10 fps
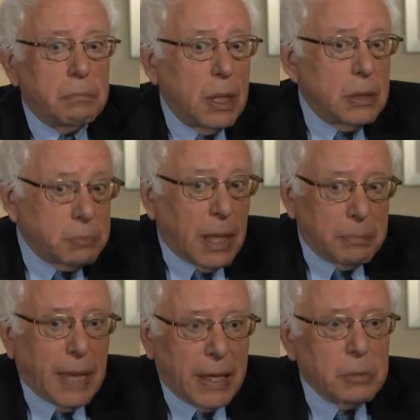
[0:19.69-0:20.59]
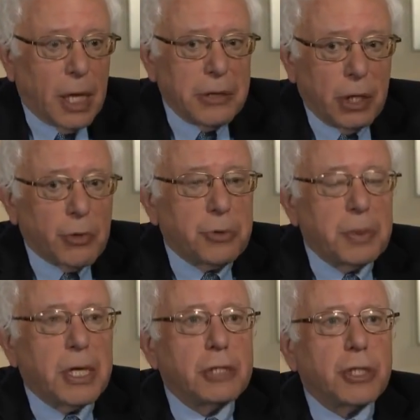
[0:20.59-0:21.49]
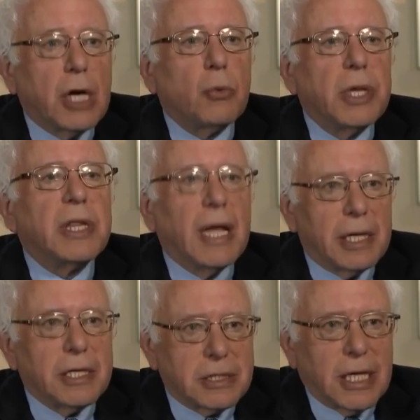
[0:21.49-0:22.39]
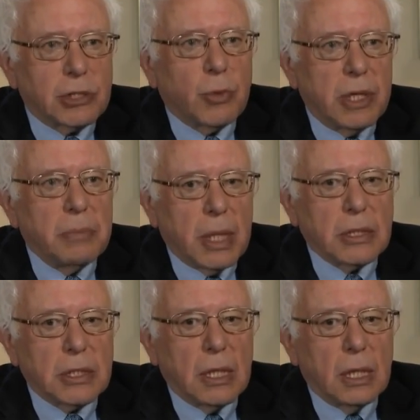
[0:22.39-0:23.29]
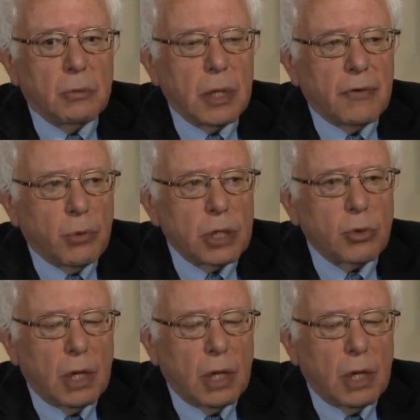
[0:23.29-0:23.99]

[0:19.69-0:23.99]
It means, well, bottom line, the arithmetic is you got to win delegates. That's what it means. We have won 1,200.